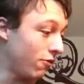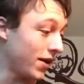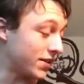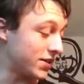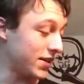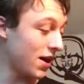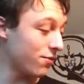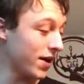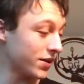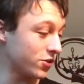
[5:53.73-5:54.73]
Right,
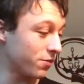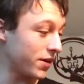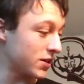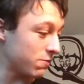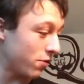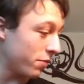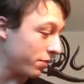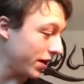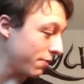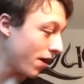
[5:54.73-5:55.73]
now next up is
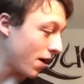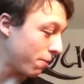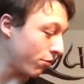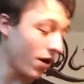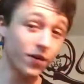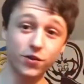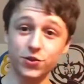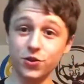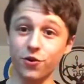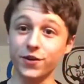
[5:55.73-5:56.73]
probably my pride
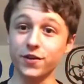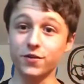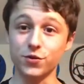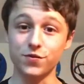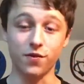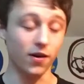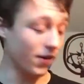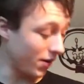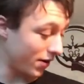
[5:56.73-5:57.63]
and joy thus far.